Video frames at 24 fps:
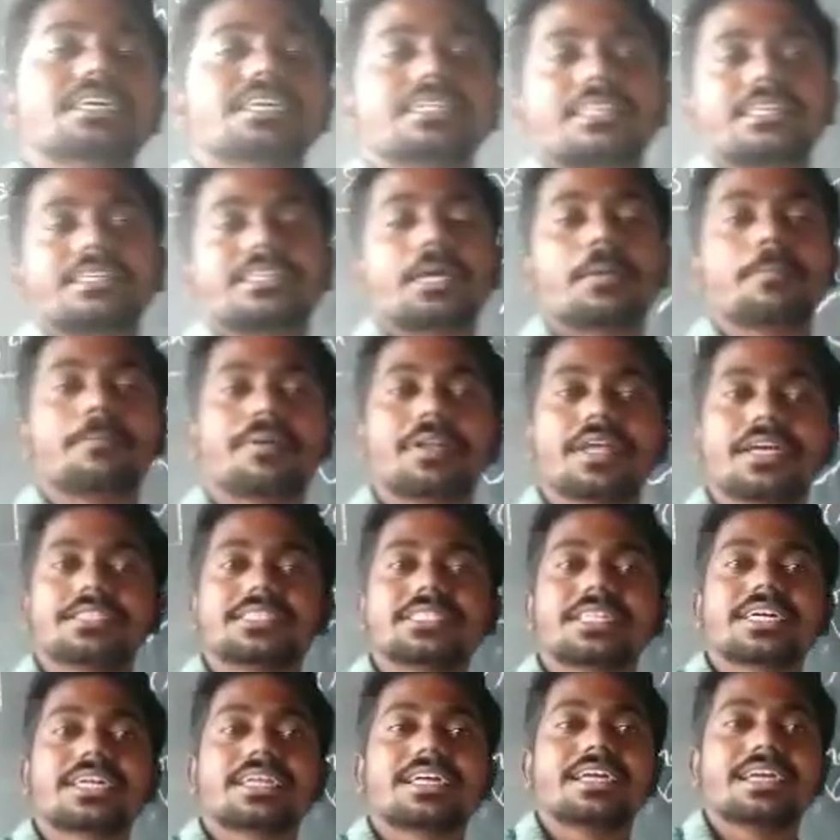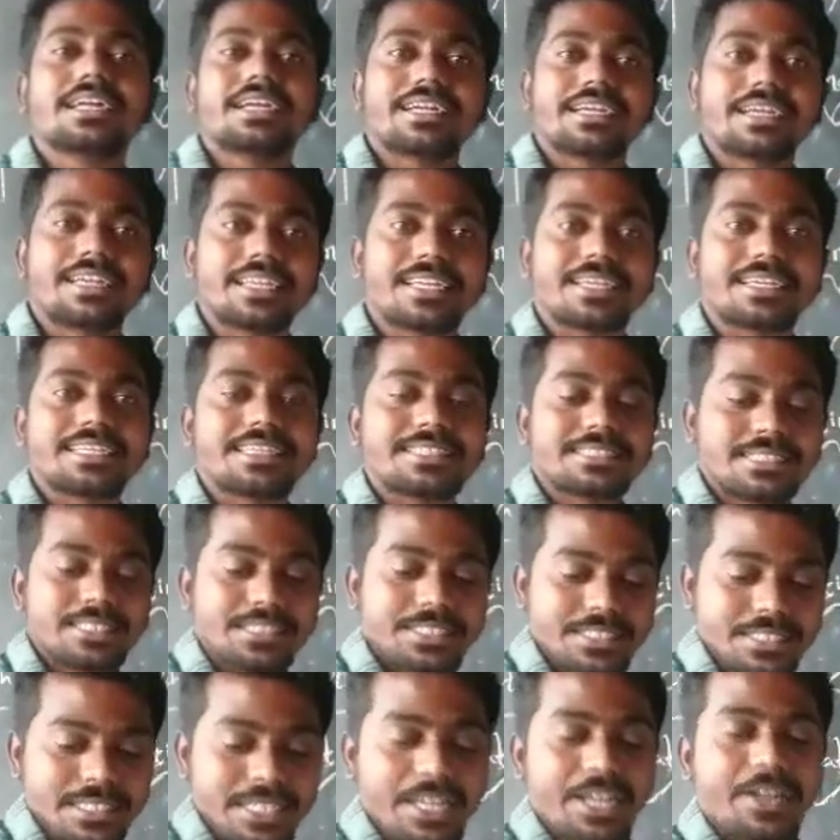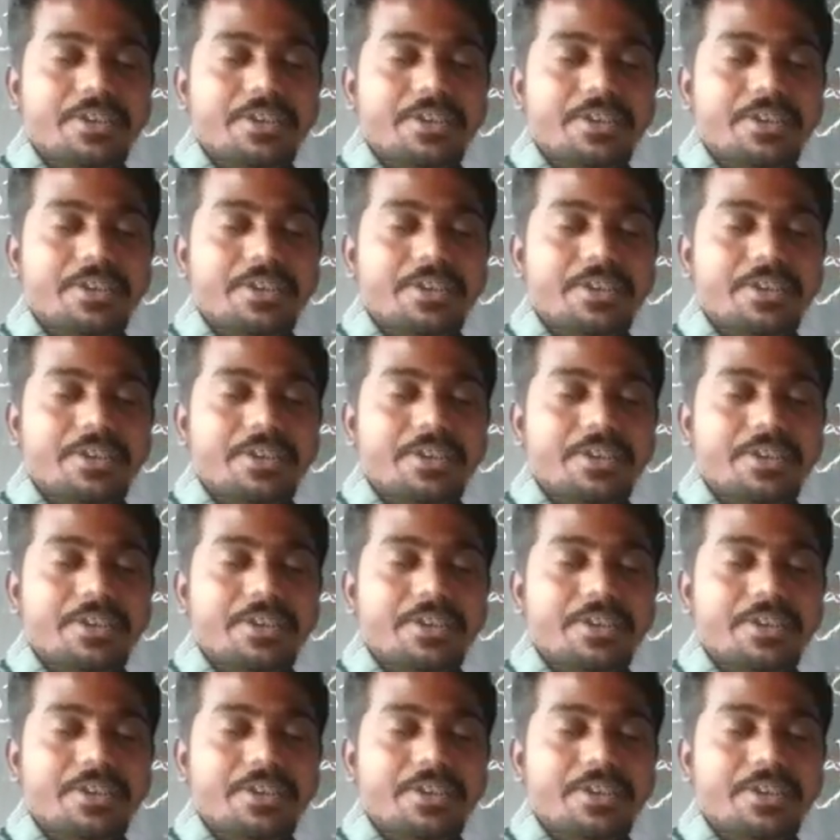the temperature decreases.